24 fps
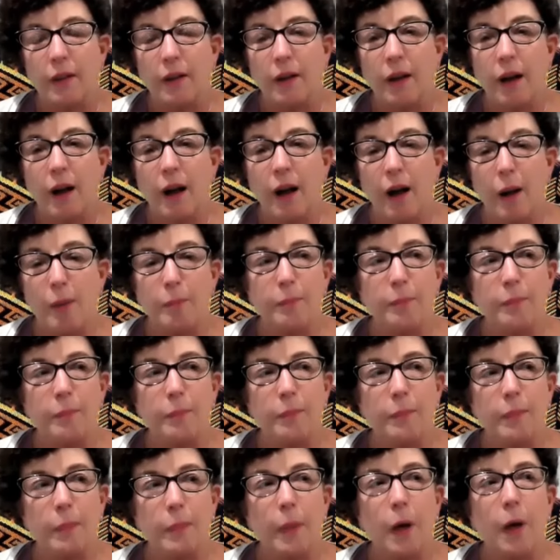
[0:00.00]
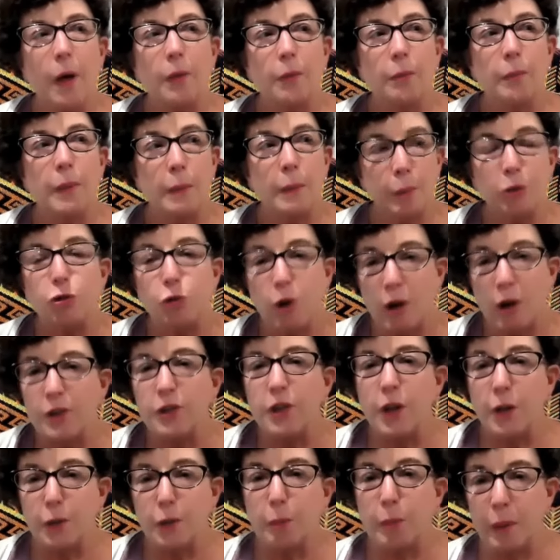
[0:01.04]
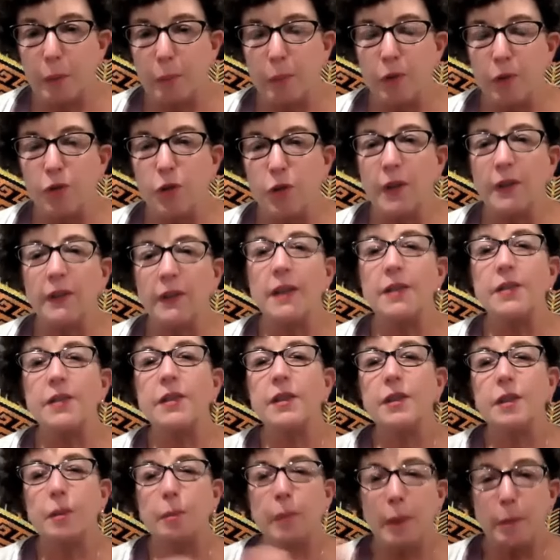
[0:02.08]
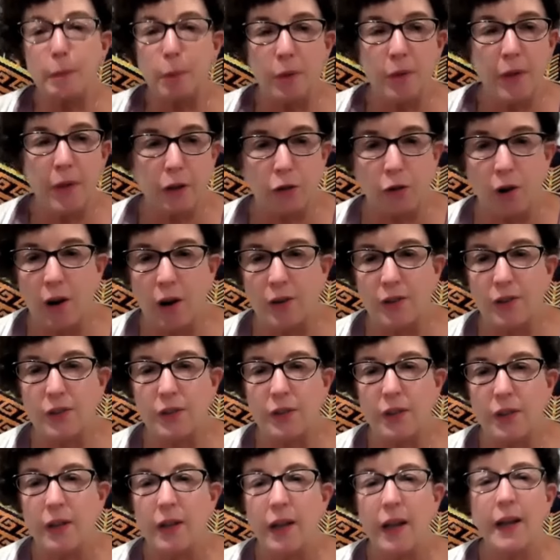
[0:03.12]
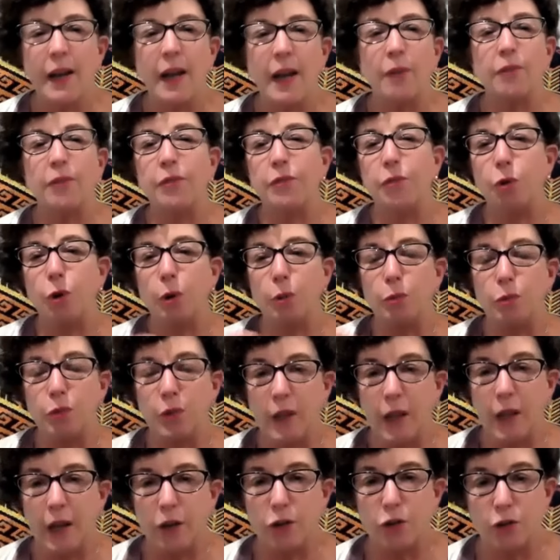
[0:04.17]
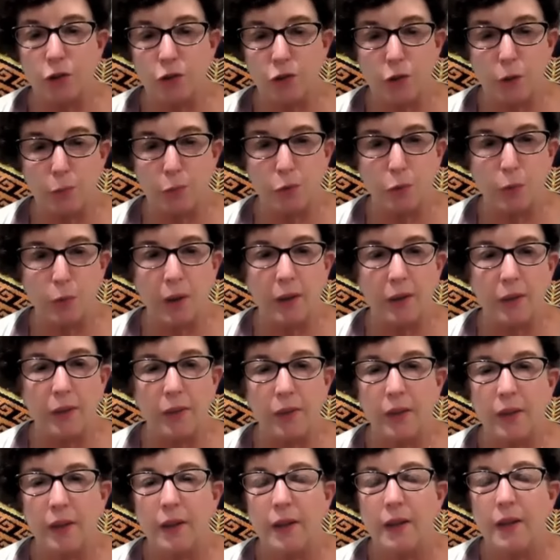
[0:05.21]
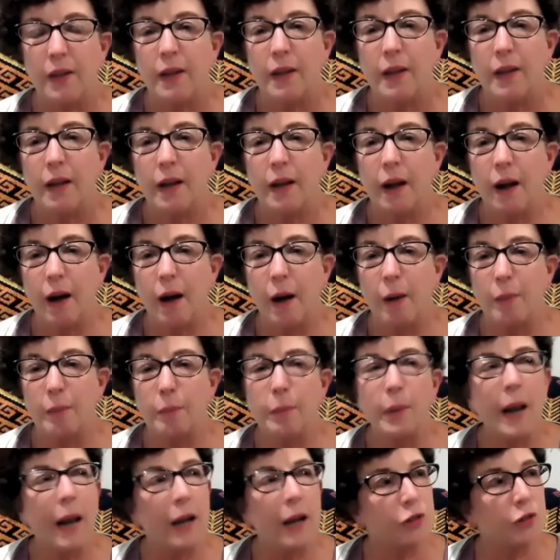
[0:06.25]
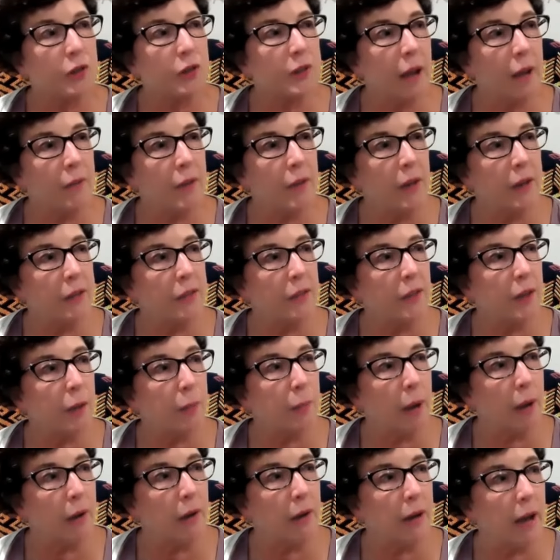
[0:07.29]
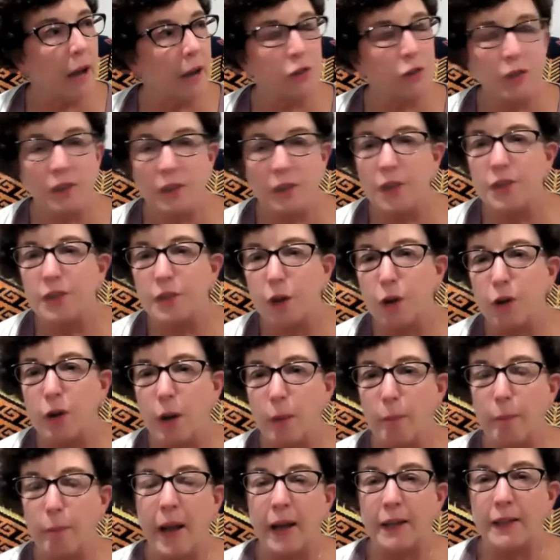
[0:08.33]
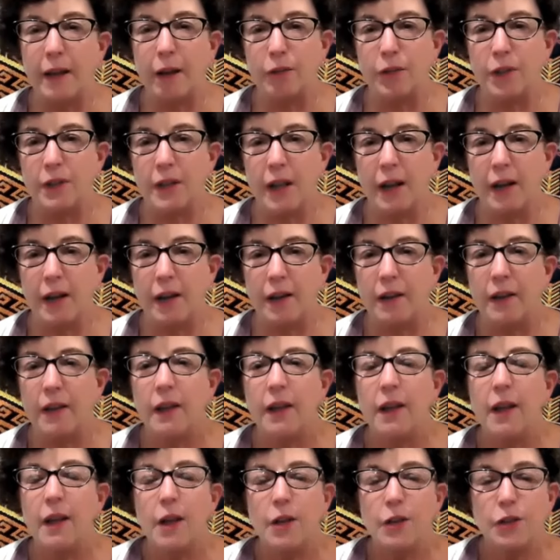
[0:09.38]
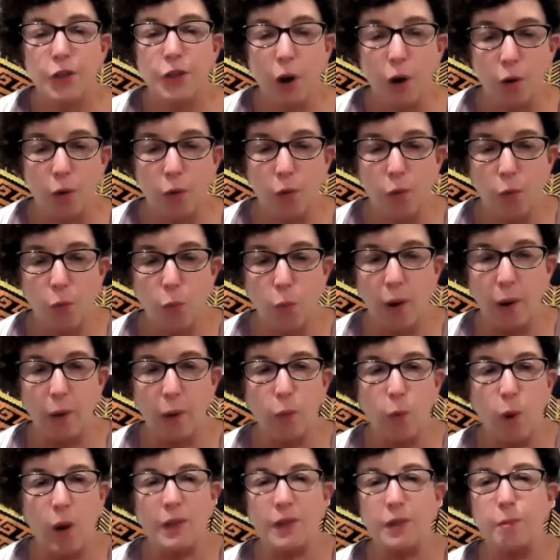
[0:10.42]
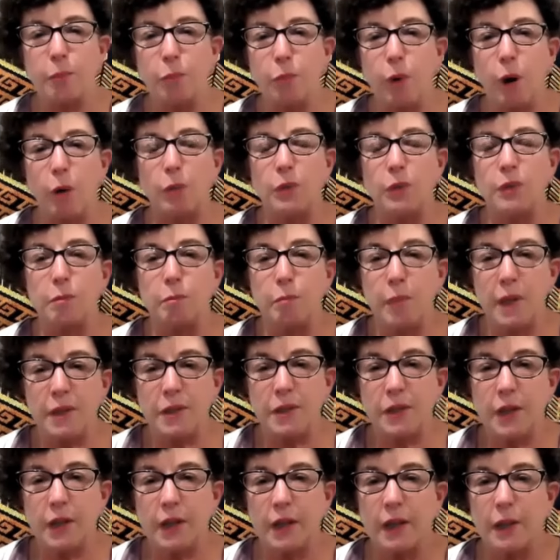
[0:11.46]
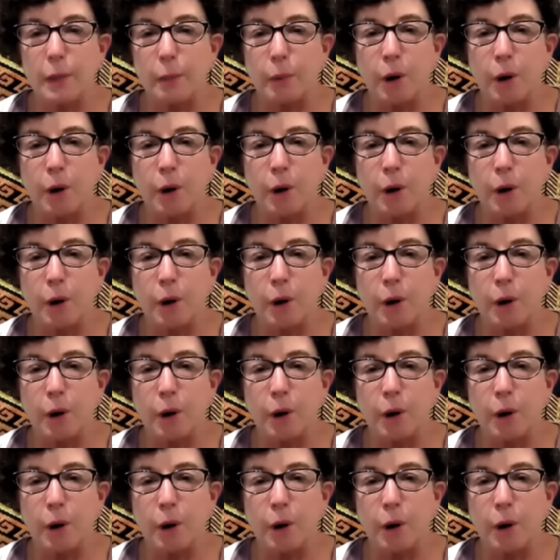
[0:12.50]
other people. So they listen to the people they trust and have formed relationships with. But actually, now that I think about it, it actually does come back down to data. So what was missing in the